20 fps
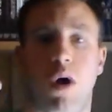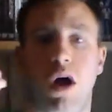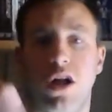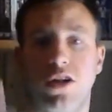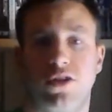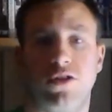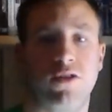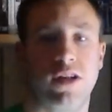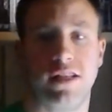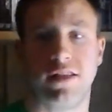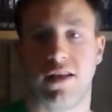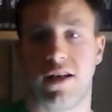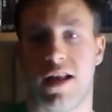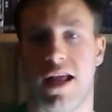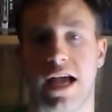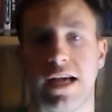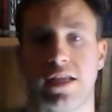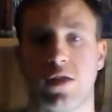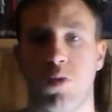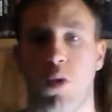you want to tune into
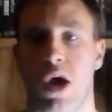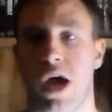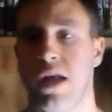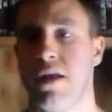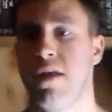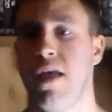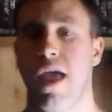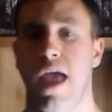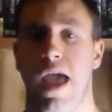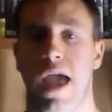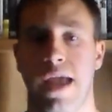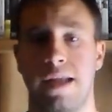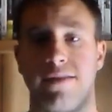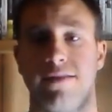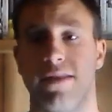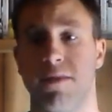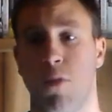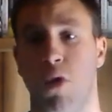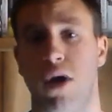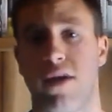the next one
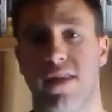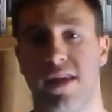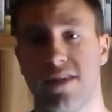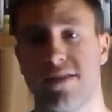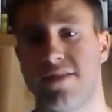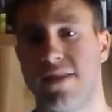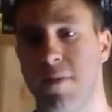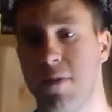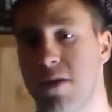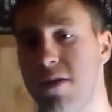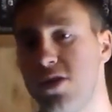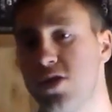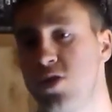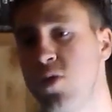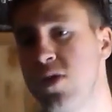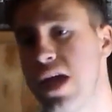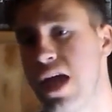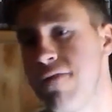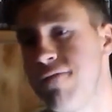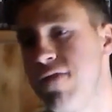and see more of these
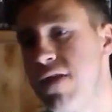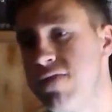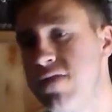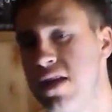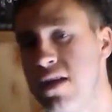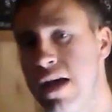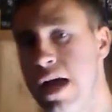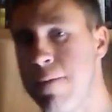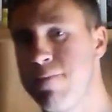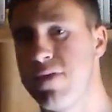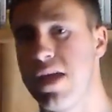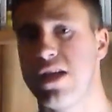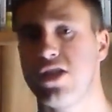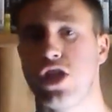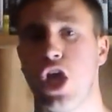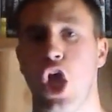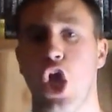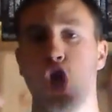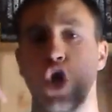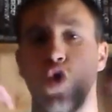W2K15
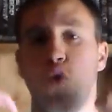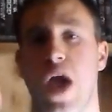updates,